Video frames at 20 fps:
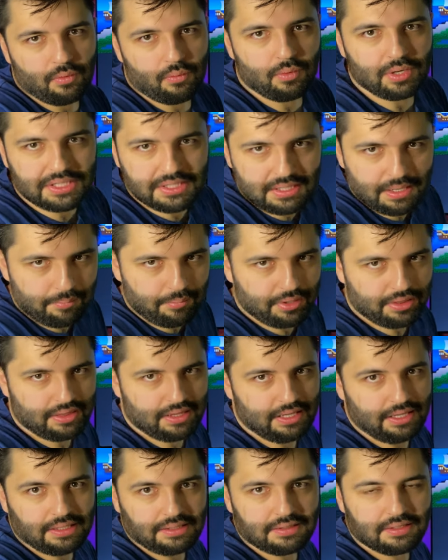What's up with
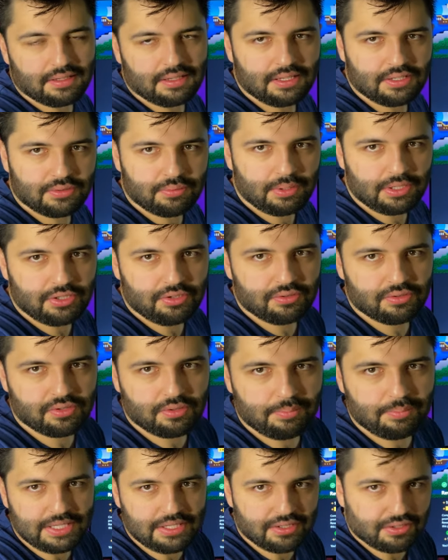this? This one used
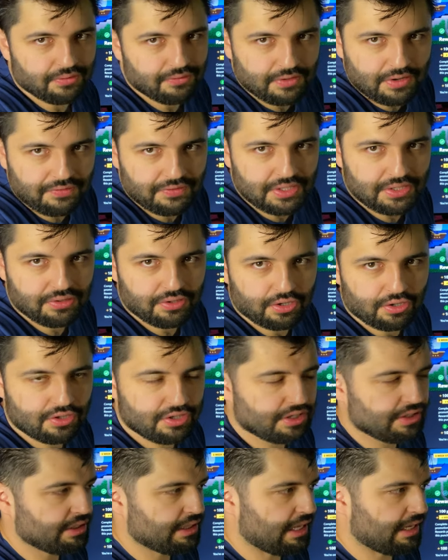just 50
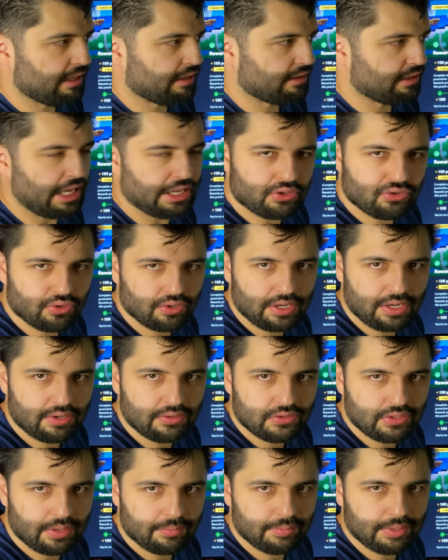searches like yesterday or
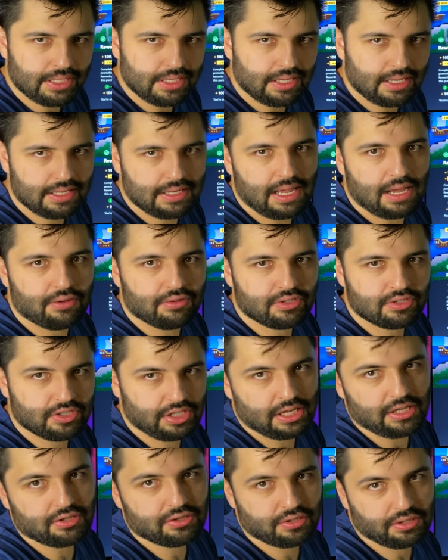something, and now it's
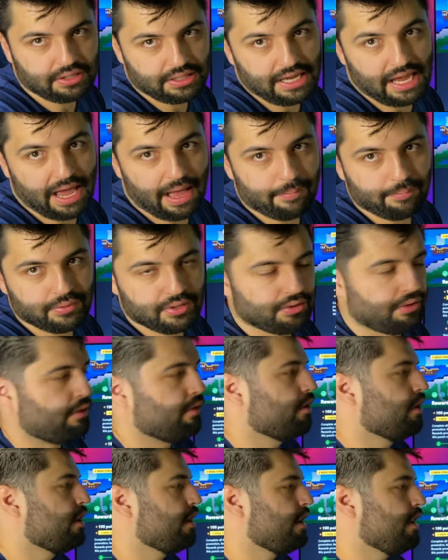changed to the app.
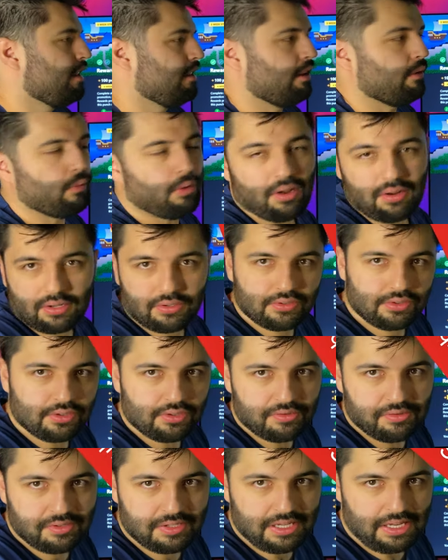So they want us to
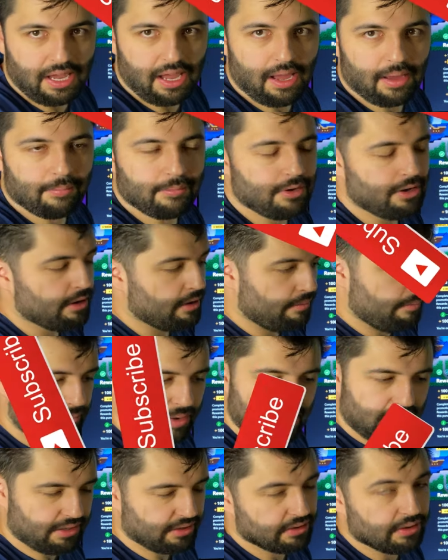use the app.
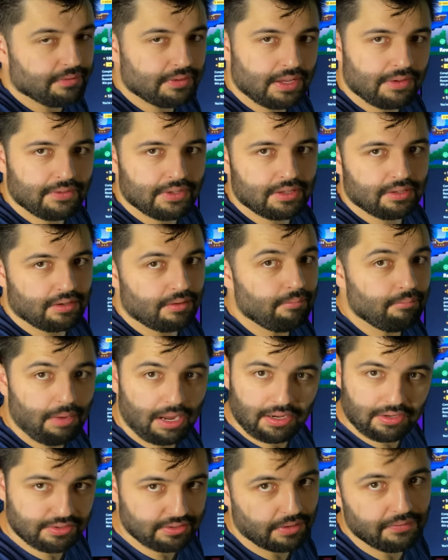Microsoft giveth,
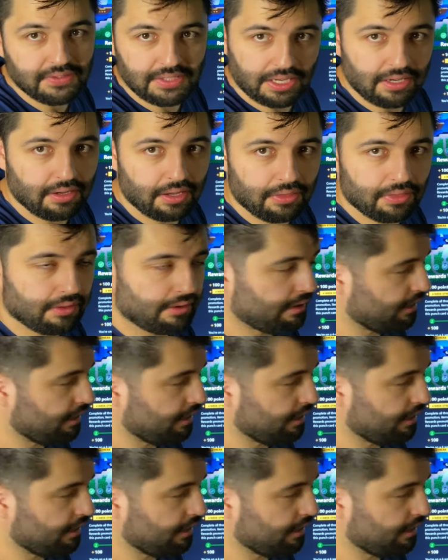Microsoft taketh.